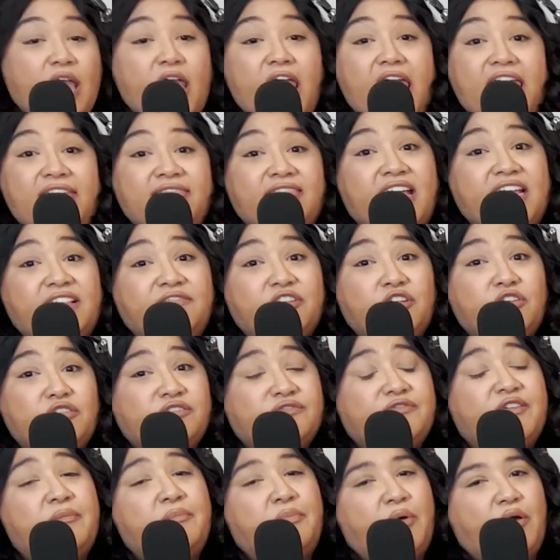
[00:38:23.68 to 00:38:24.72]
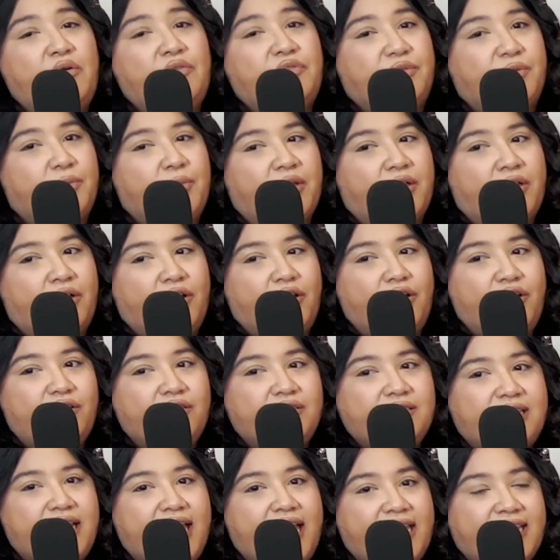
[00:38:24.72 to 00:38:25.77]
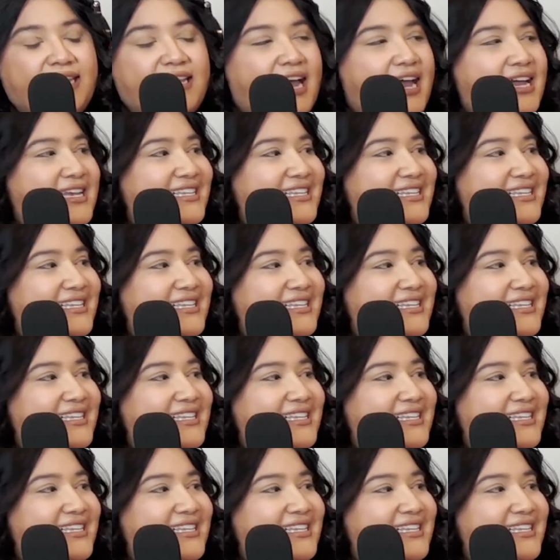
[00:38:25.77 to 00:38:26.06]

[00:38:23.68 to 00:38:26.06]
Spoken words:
And that goes for both girls and guys.